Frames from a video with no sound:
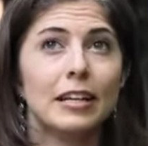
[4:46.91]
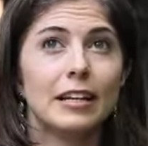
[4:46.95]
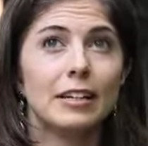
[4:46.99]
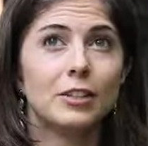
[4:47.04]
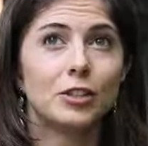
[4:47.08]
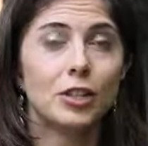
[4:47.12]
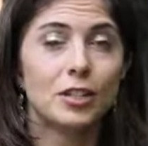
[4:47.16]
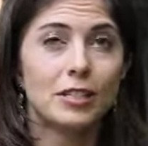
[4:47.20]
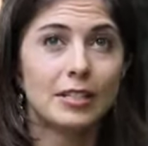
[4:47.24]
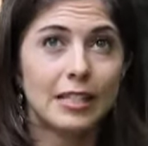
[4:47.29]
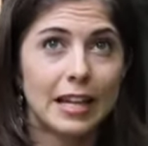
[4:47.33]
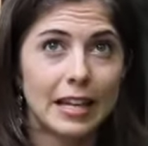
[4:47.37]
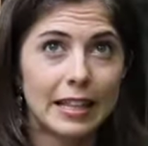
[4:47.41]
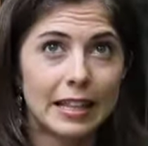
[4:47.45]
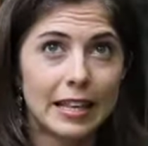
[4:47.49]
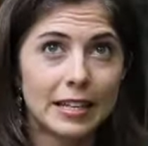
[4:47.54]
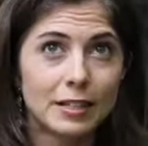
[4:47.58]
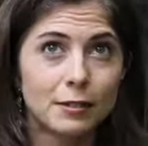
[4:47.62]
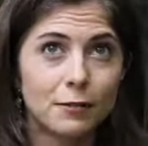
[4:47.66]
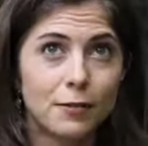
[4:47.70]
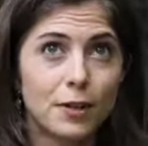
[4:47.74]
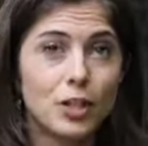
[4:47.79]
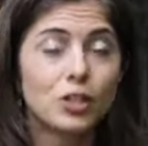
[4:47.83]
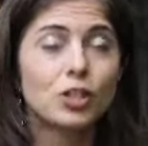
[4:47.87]
just in
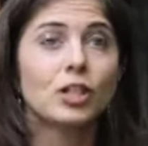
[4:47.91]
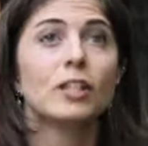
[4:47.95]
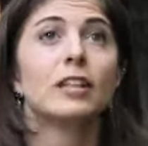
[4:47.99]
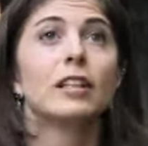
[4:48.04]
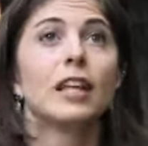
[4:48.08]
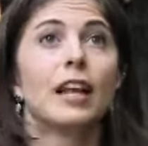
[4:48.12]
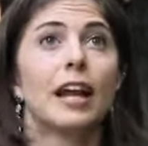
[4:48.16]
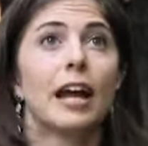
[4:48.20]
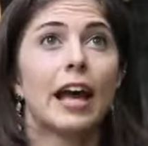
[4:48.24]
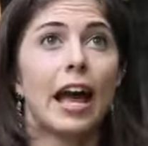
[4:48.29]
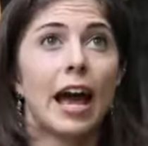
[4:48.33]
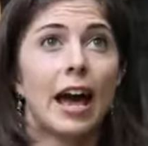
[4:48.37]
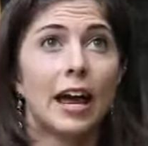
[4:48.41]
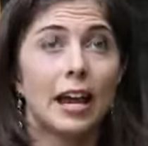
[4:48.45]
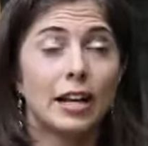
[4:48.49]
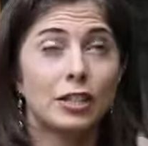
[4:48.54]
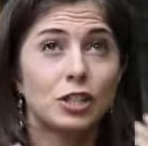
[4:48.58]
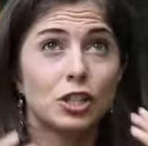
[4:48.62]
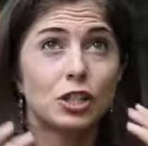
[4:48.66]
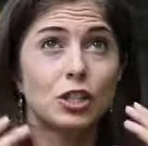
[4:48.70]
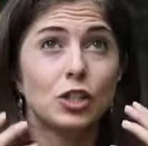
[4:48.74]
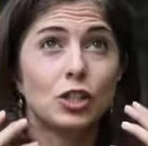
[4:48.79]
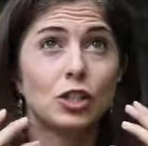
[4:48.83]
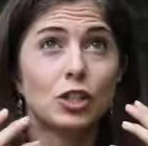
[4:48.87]
this vision that I had, I
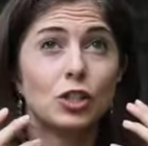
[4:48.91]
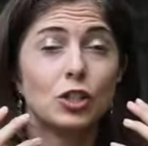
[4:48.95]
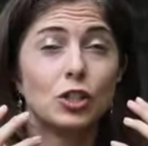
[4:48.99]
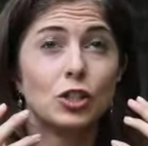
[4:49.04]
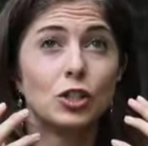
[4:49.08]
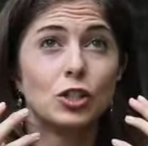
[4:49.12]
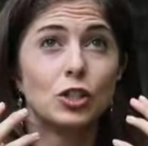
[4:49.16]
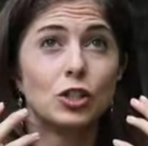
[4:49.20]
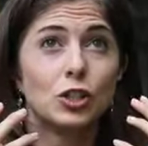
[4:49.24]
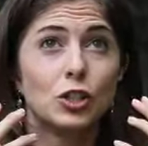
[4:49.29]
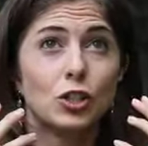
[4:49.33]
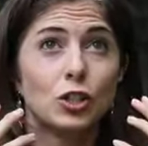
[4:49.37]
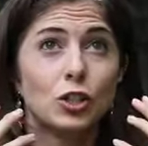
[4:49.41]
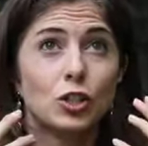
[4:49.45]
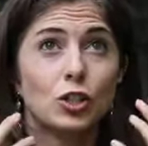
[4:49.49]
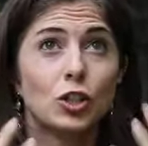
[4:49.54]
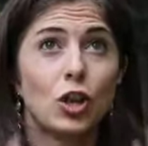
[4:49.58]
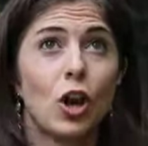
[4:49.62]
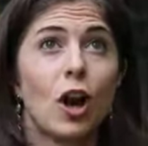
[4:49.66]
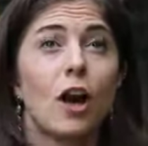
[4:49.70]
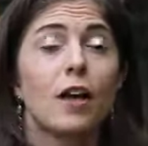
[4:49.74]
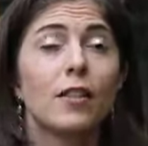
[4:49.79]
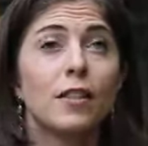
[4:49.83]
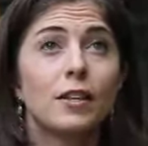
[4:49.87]
just
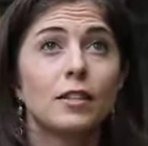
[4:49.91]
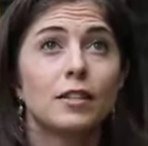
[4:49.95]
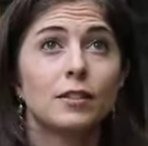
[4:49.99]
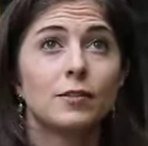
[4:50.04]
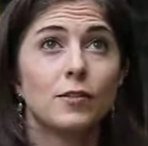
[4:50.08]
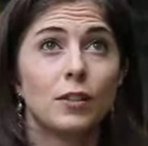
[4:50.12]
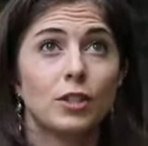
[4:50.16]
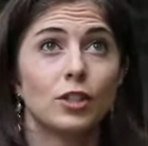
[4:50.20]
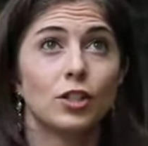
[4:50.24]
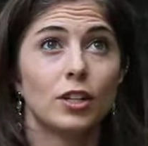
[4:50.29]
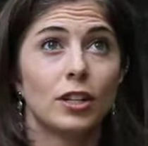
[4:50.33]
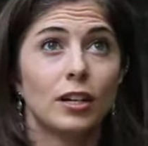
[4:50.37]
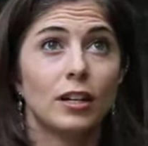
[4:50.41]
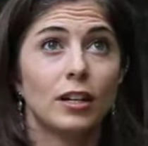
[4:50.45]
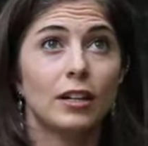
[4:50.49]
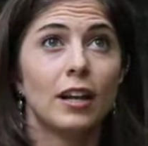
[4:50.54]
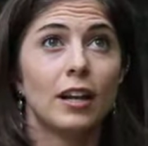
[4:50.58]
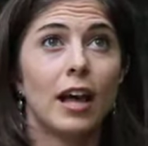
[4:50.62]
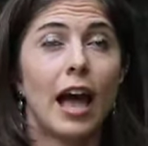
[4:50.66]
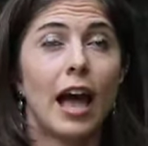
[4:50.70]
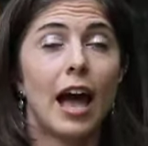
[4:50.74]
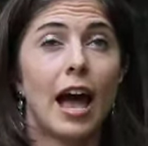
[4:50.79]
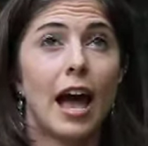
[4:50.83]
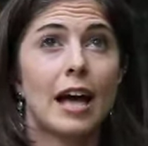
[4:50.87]
saw this vision
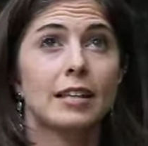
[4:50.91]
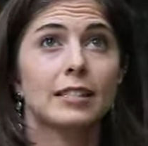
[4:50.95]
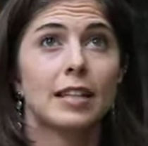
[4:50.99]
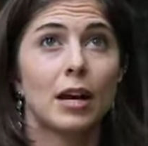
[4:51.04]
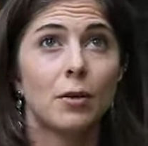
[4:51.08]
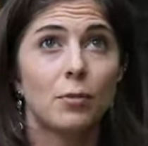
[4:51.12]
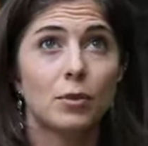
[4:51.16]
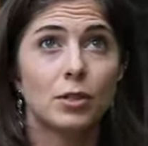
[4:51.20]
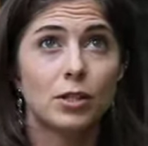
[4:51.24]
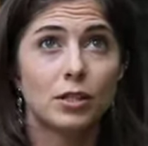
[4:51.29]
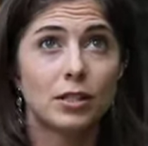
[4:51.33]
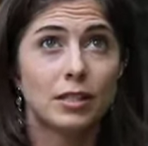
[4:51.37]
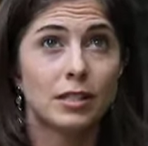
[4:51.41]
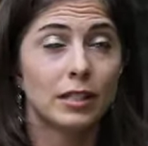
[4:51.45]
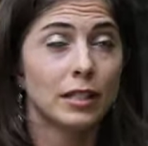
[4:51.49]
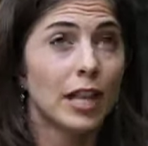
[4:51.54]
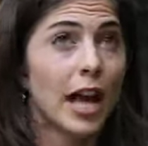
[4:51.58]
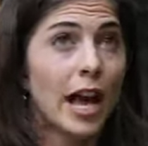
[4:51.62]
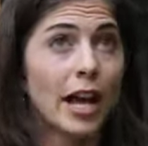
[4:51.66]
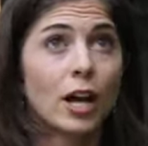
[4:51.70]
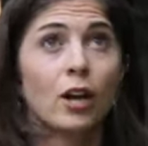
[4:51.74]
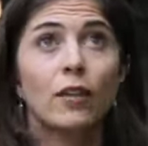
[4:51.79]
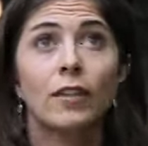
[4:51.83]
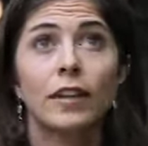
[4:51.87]
as I was
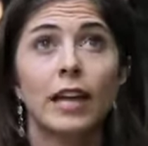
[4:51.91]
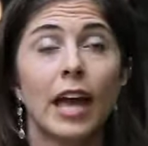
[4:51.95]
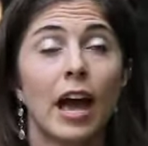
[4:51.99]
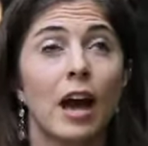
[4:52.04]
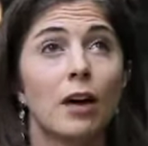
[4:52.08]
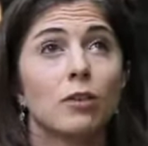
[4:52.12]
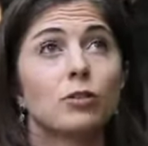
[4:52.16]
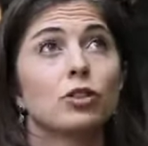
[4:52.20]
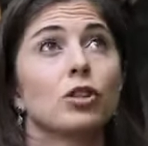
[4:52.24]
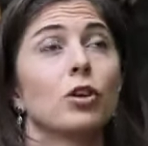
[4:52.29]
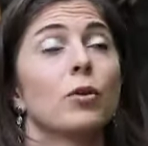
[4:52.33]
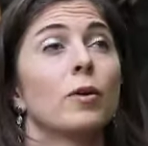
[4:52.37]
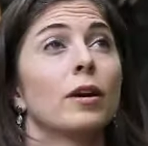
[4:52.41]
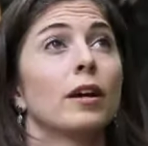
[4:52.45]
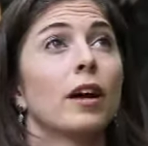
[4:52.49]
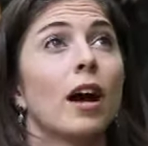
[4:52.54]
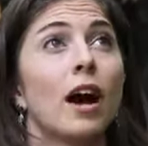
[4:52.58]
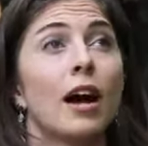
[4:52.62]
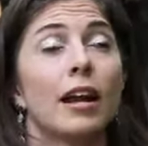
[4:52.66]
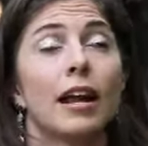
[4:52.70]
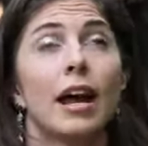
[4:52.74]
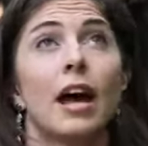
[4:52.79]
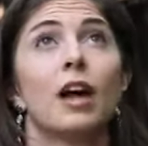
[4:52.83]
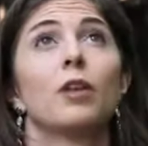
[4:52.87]
lying on the couch going,
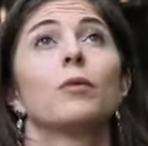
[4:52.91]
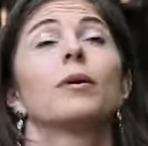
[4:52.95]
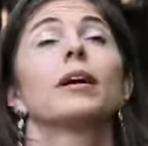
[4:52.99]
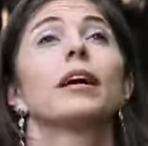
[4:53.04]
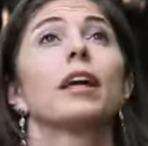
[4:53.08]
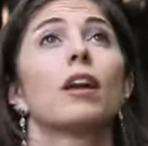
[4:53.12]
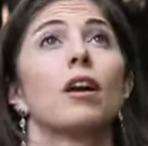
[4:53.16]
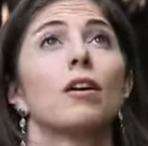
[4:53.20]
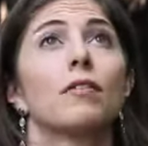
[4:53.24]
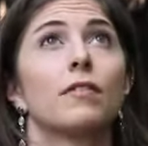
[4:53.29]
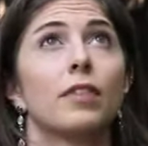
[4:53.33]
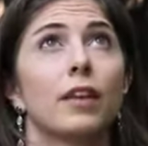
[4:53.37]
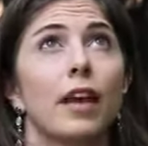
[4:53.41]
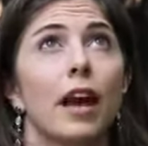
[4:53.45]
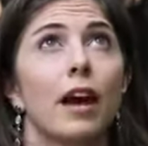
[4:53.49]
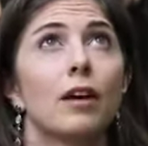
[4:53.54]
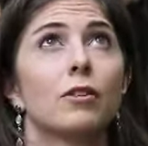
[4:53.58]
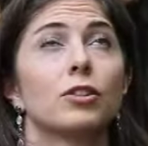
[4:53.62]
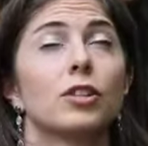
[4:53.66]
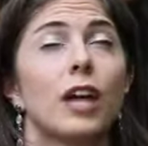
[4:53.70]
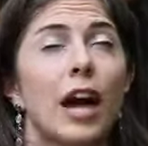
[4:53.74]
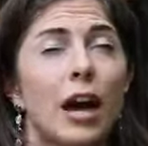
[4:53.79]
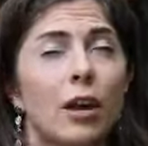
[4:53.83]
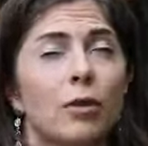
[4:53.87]
God, how do I get off the
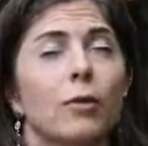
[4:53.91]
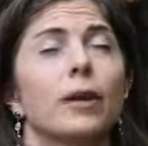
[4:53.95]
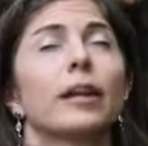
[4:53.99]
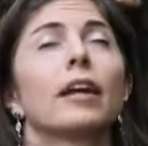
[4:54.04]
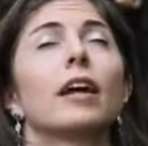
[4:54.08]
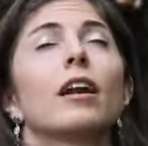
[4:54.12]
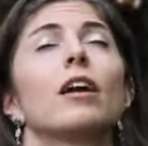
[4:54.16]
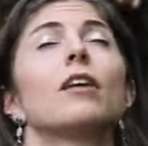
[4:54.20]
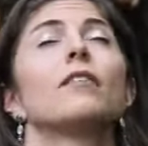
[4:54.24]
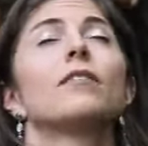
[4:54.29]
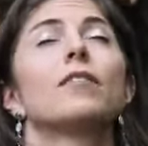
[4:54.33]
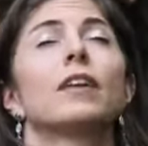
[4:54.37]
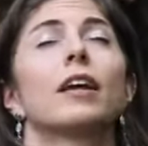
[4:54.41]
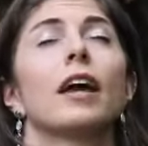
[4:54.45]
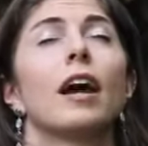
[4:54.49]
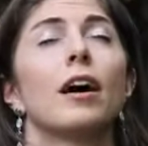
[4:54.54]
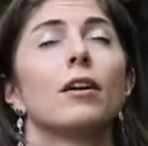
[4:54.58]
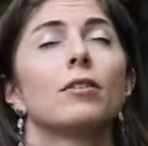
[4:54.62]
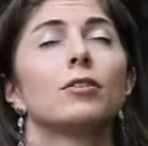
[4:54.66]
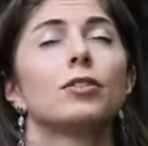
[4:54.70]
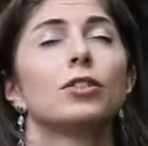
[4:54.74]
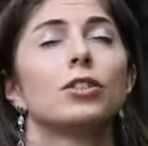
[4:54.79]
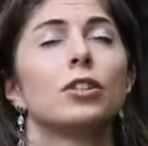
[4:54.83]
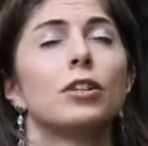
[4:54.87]
couch? How do I get off the
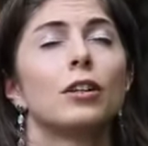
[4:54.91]
couch?